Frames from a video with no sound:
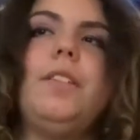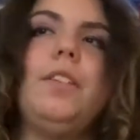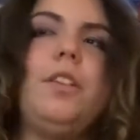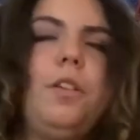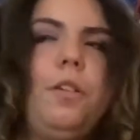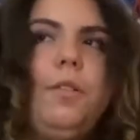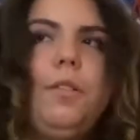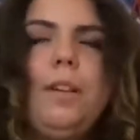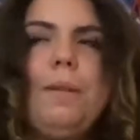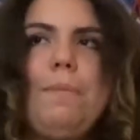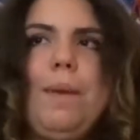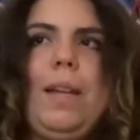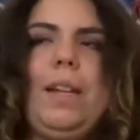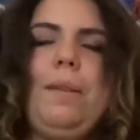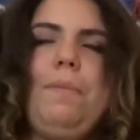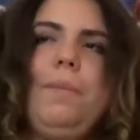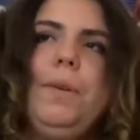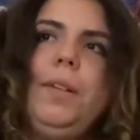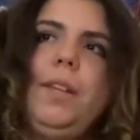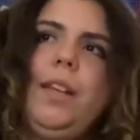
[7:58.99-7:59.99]
an
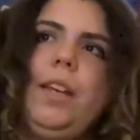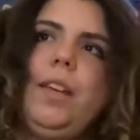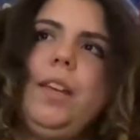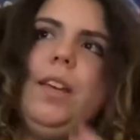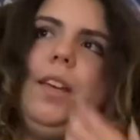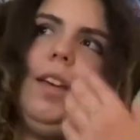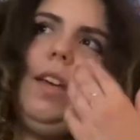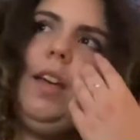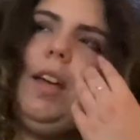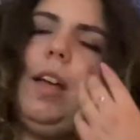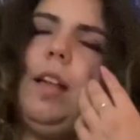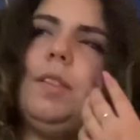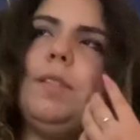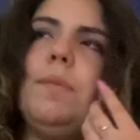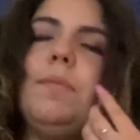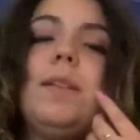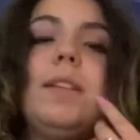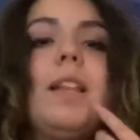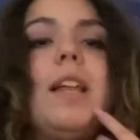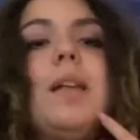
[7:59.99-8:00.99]
abandoned building. And
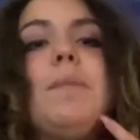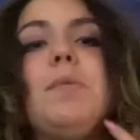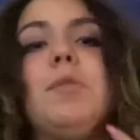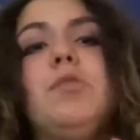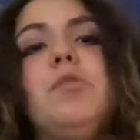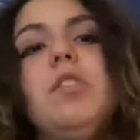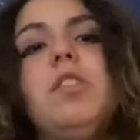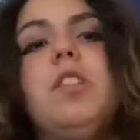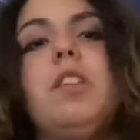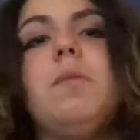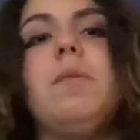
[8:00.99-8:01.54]
something that I've been struggling